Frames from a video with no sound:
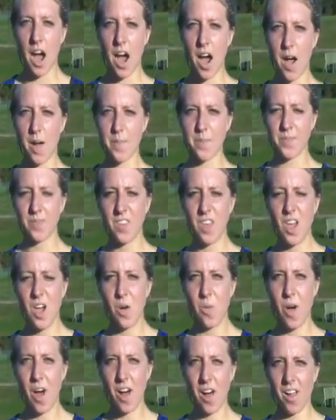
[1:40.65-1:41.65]
Um,
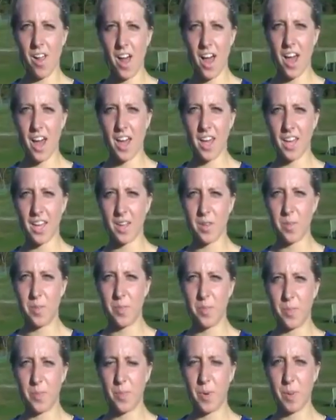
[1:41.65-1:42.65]
well, I
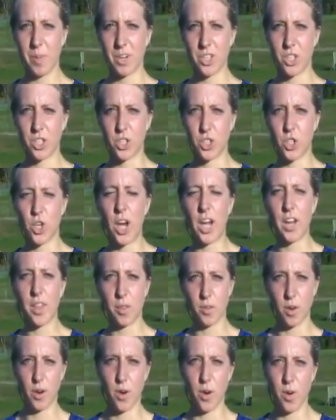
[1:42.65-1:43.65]
pretty much just train
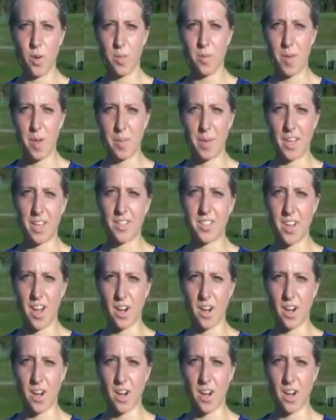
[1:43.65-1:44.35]
through my meets.